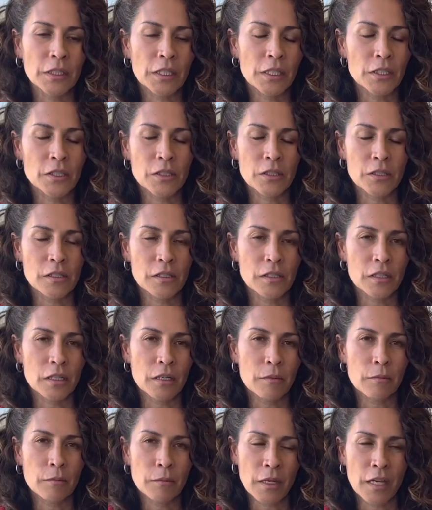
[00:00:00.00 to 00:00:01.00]
It's just
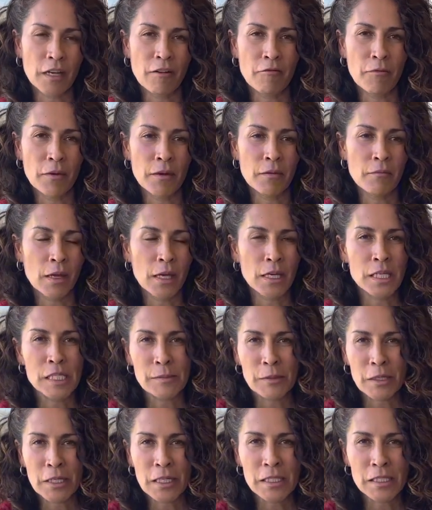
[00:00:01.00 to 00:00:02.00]
kind of been my
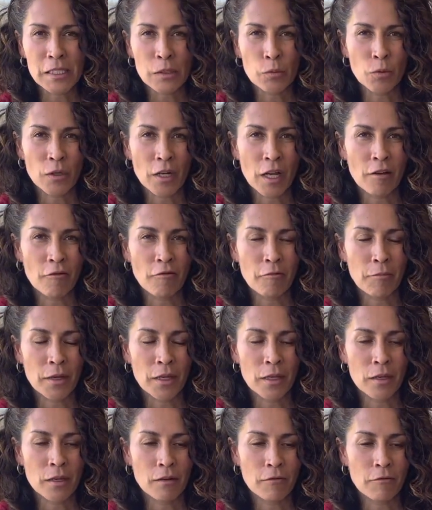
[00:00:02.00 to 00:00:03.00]
experience and what I've
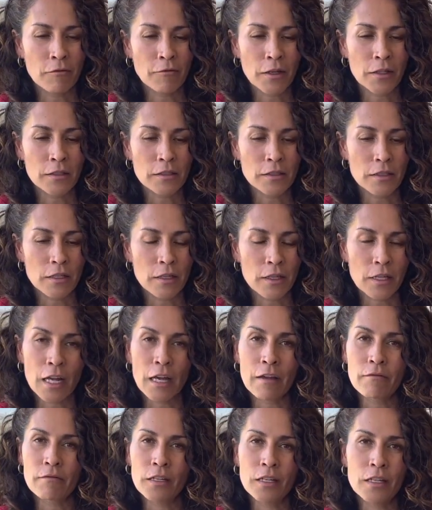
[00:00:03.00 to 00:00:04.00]
been felt that
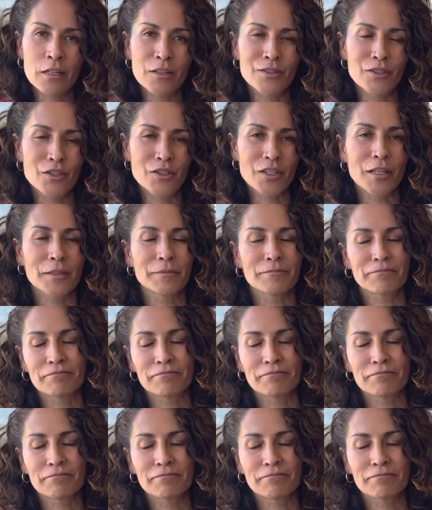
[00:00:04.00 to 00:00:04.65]
I've needed to share.